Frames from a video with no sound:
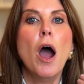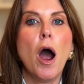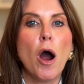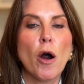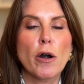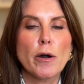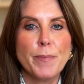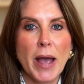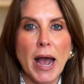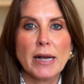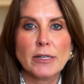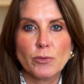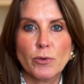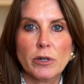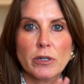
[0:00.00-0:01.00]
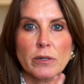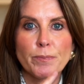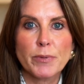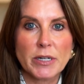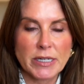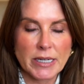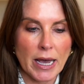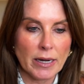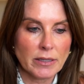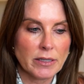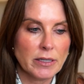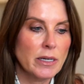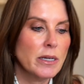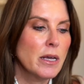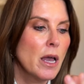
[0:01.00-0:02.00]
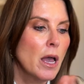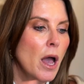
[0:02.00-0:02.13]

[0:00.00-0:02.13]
are password protected.